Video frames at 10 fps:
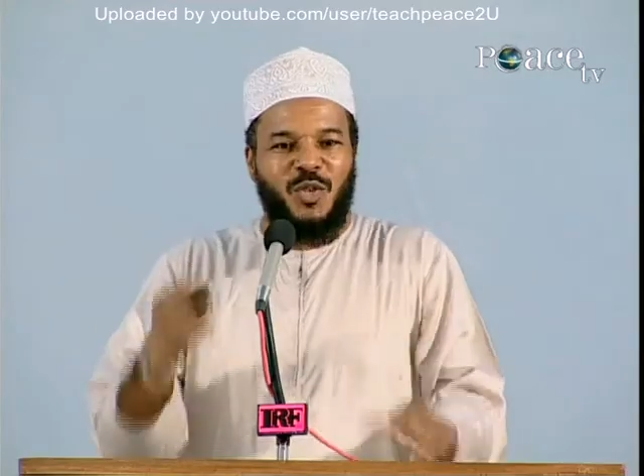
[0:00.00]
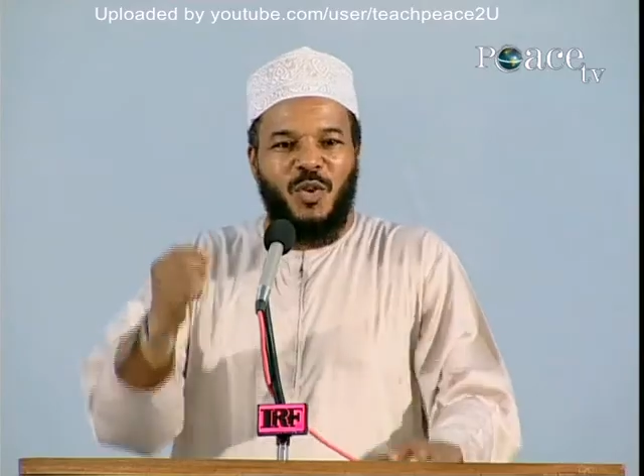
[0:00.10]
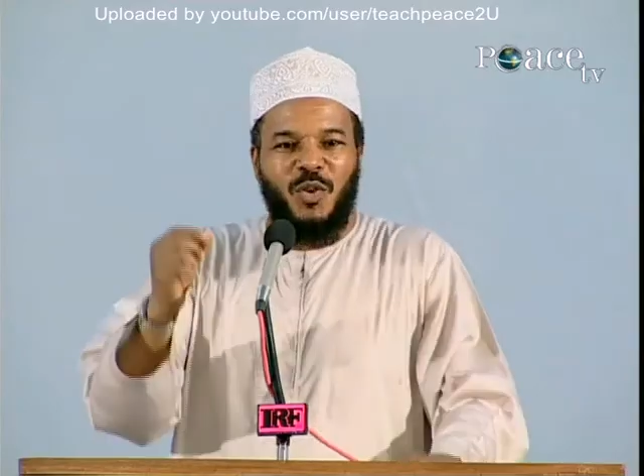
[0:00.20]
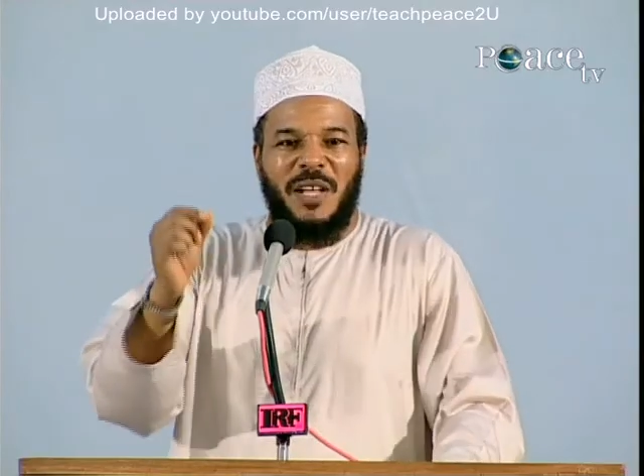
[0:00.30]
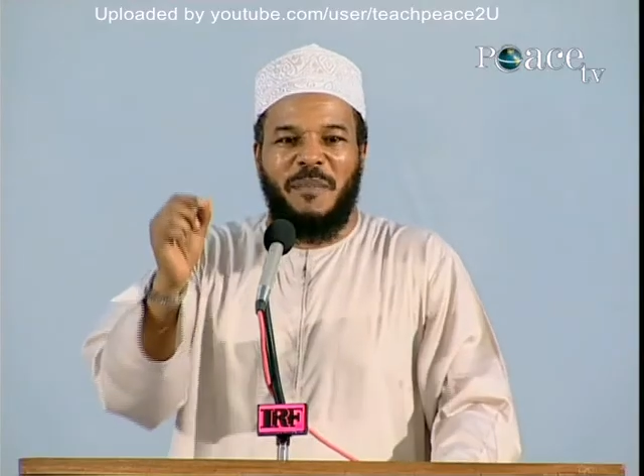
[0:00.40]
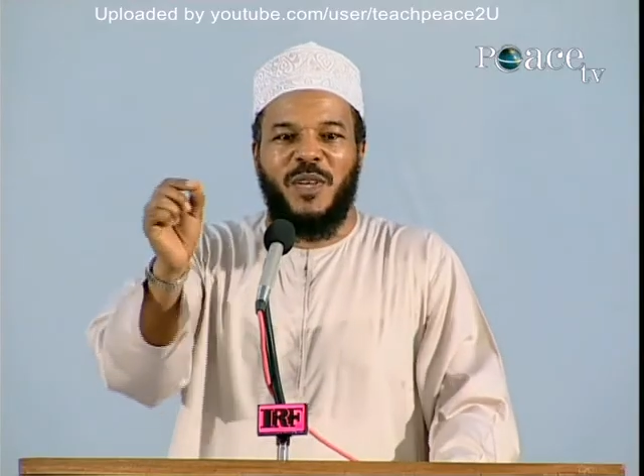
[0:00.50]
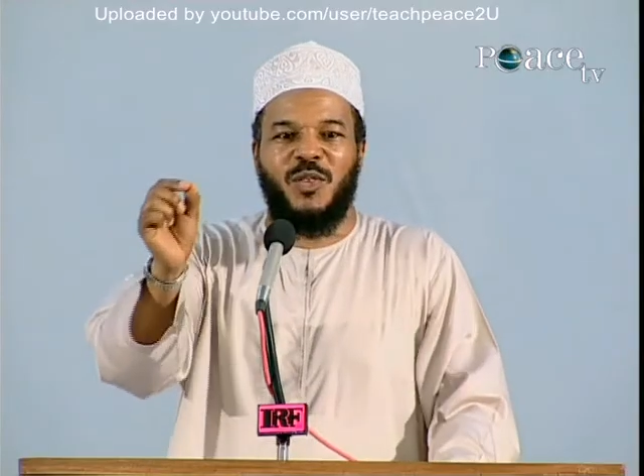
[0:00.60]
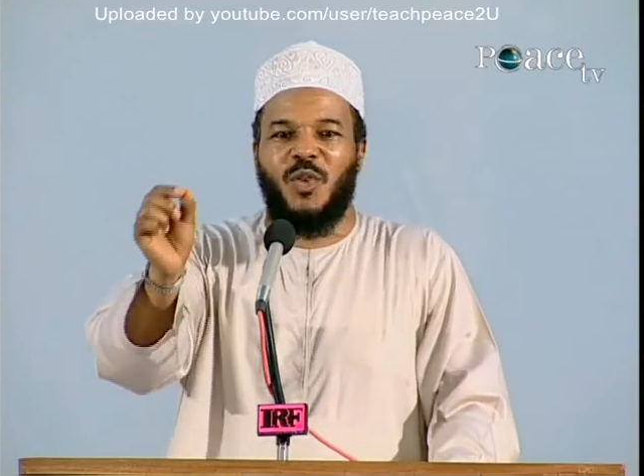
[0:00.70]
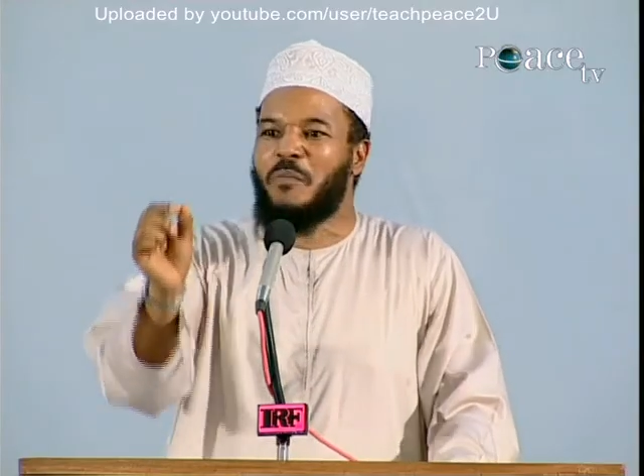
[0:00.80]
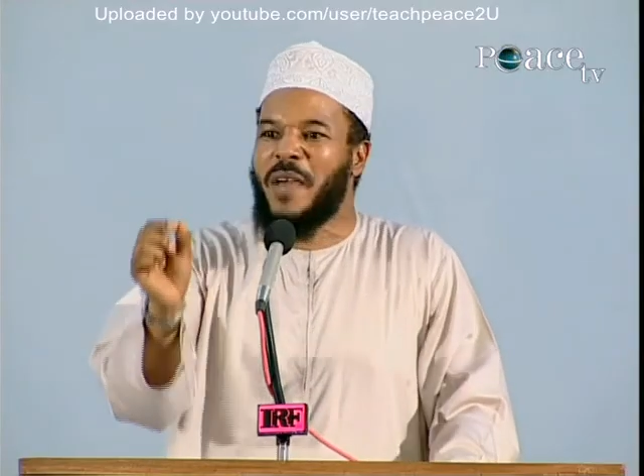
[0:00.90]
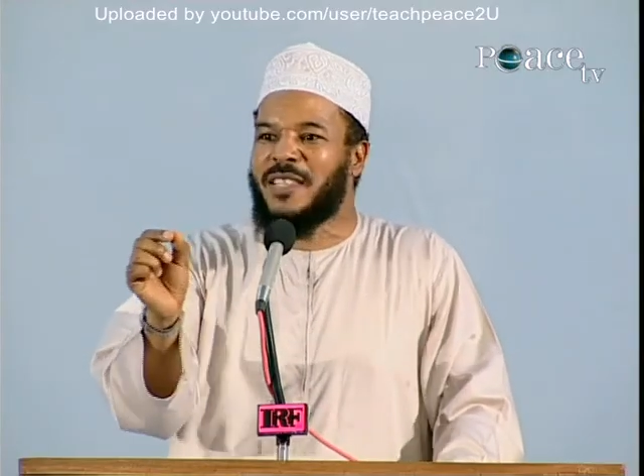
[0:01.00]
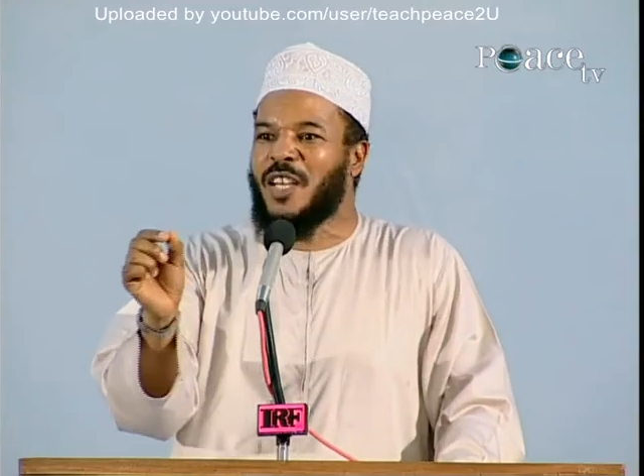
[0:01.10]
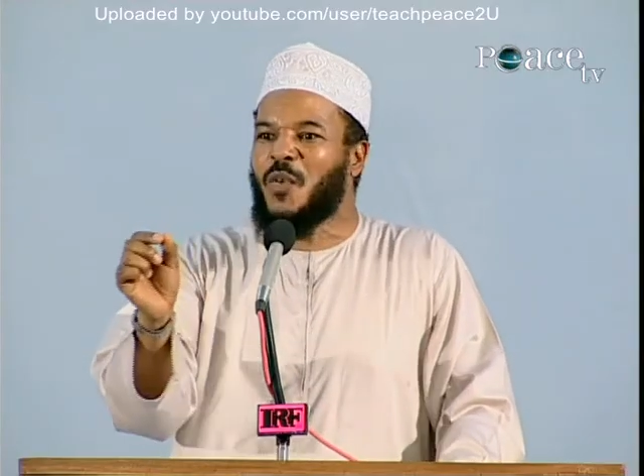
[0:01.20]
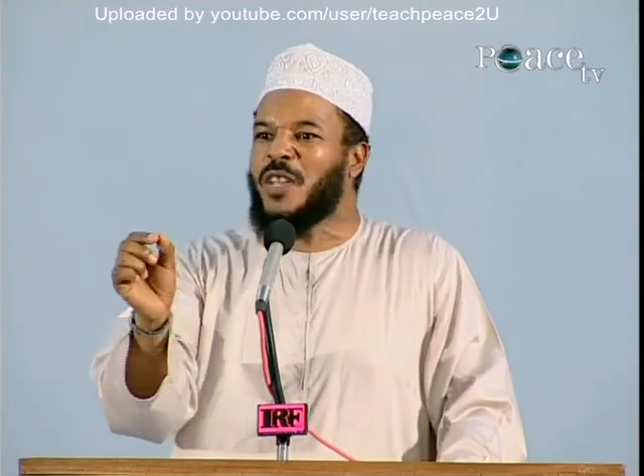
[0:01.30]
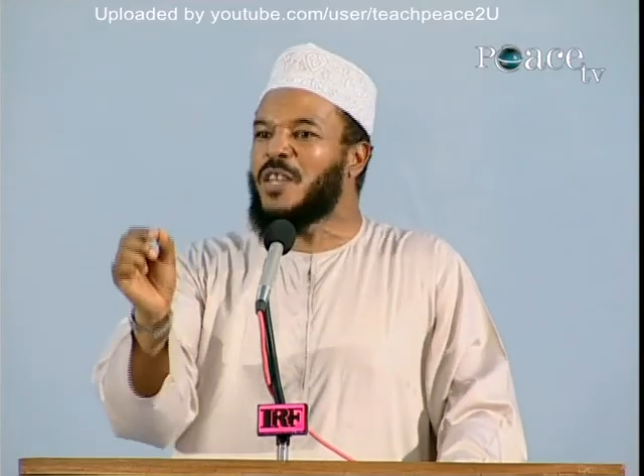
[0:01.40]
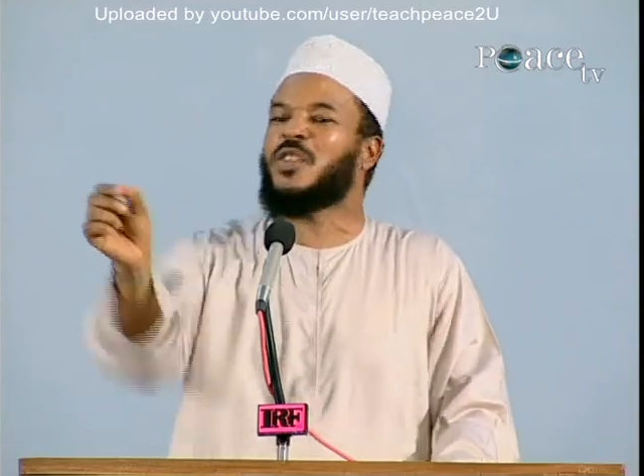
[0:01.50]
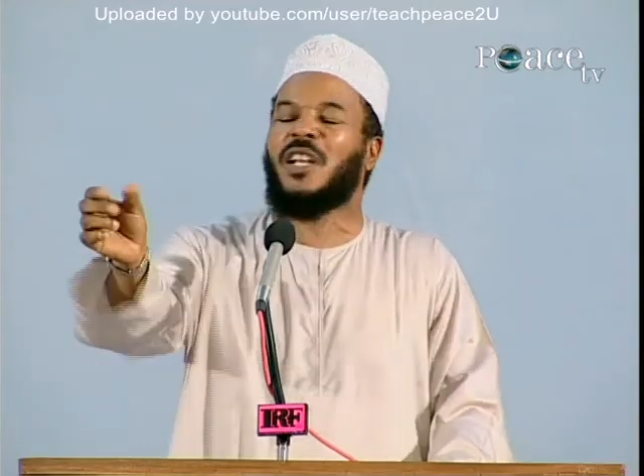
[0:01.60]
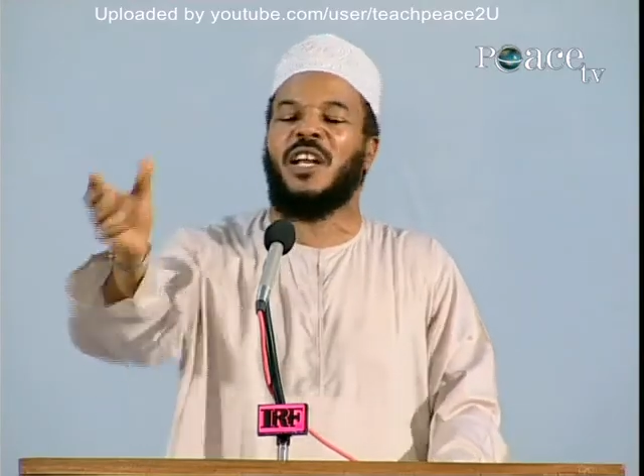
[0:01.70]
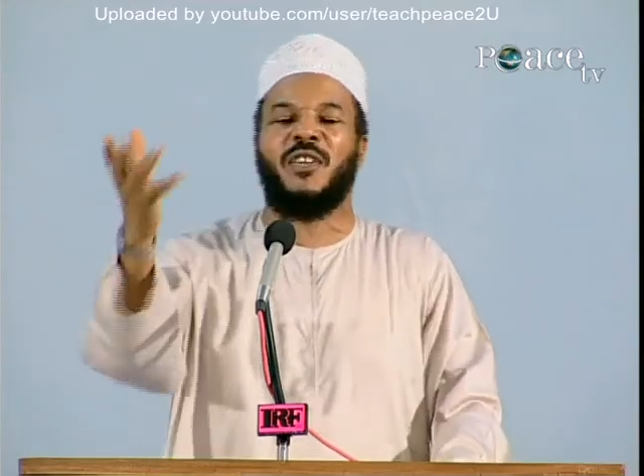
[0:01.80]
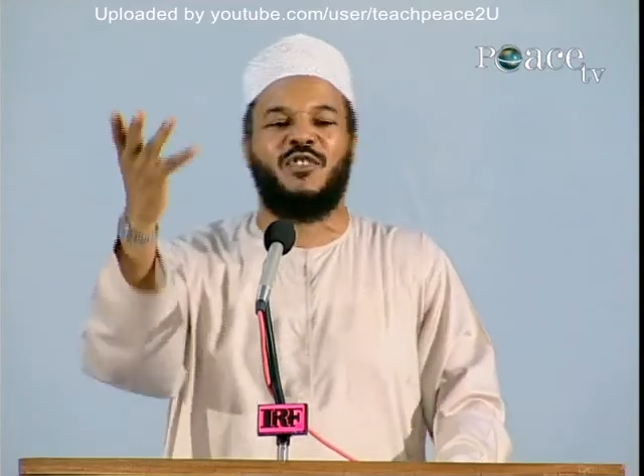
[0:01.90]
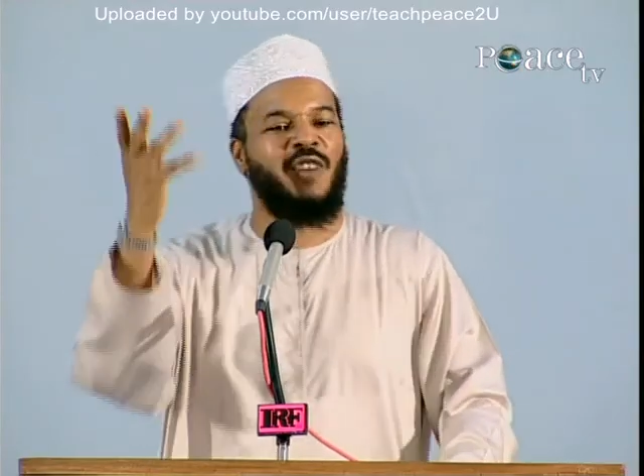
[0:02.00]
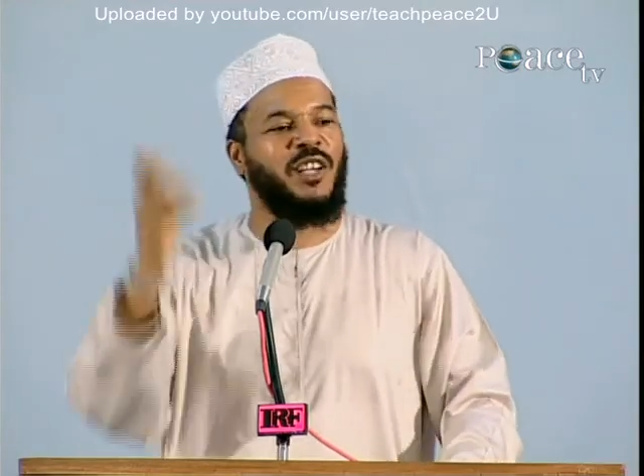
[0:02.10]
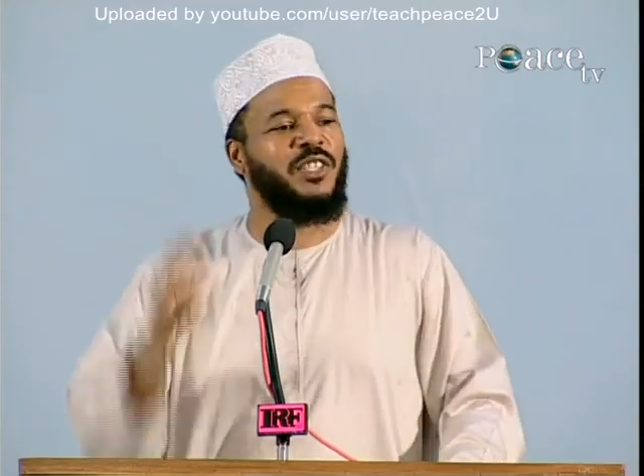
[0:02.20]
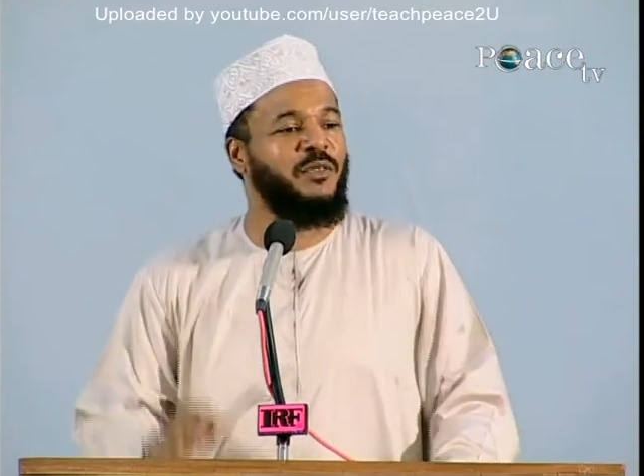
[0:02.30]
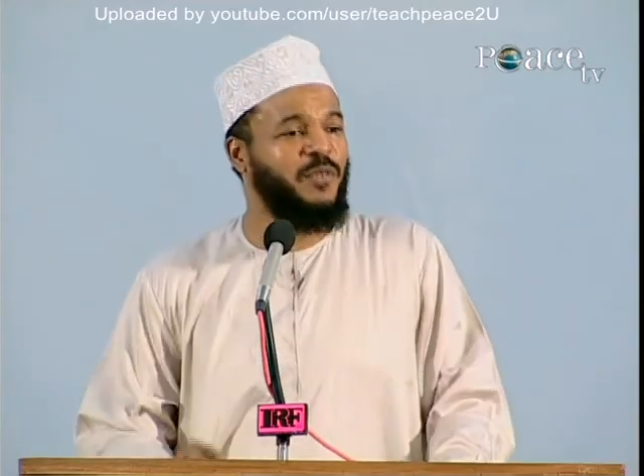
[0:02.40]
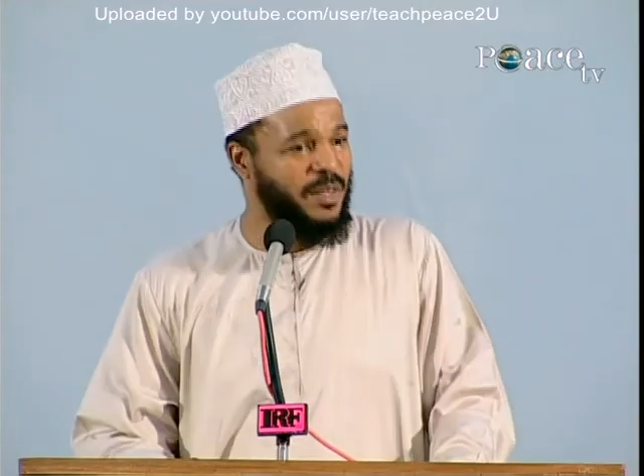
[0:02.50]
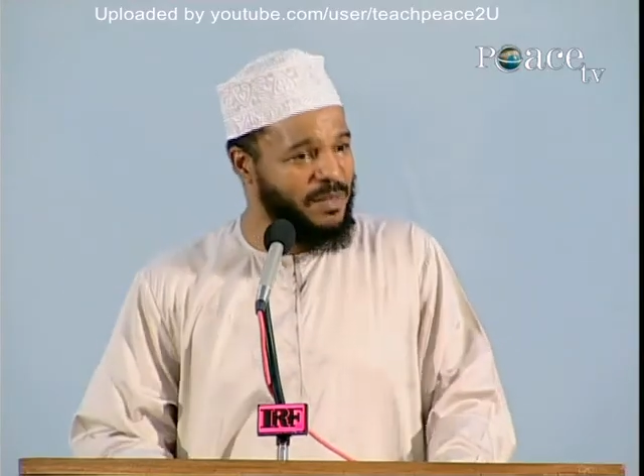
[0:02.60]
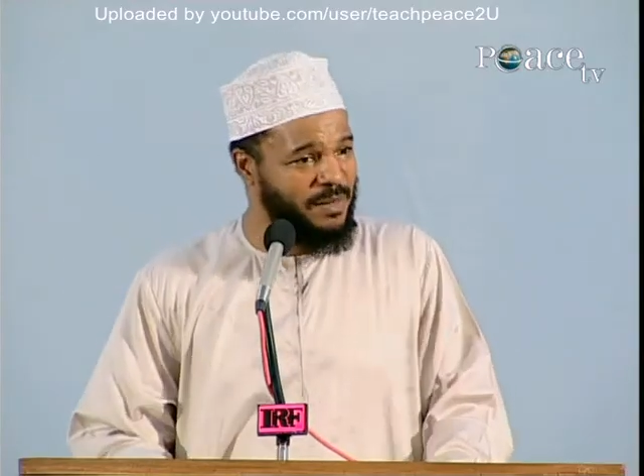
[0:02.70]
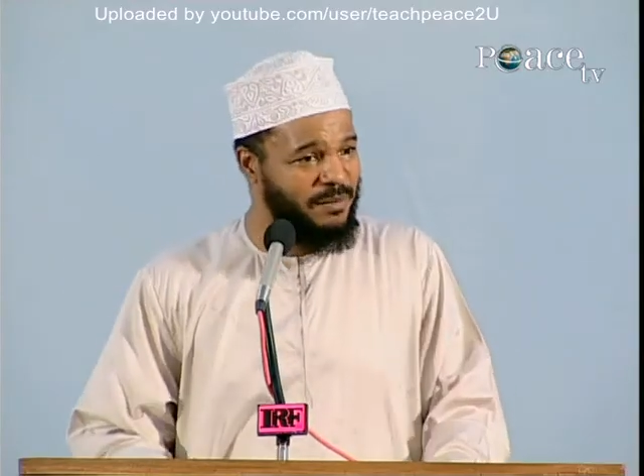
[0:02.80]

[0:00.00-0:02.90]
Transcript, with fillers: do something so basic when there's clear instruction for us?